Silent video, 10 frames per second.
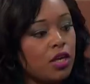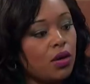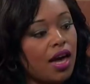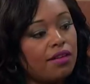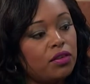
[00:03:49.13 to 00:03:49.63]
and
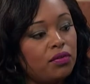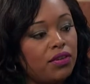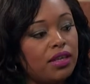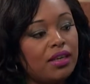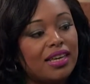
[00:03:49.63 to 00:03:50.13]
you have to
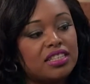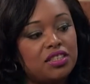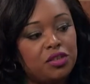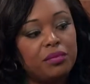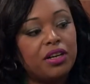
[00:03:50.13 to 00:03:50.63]
be
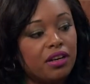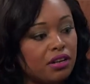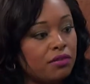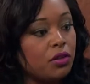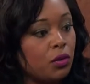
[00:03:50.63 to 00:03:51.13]
extremely
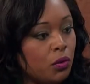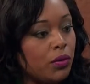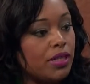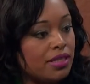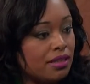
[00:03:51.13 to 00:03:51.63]
careful
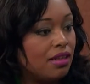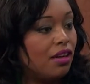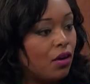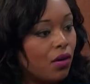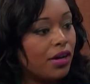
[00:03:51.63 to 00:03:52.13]
who is
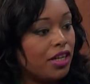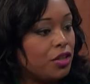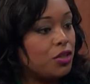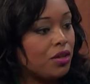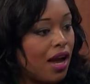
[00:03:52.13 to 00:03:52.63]
going
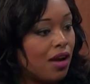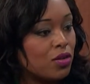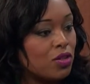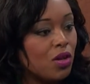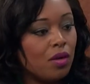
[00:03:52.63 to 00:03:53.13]
into your
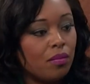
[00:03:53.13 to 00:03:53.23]
house.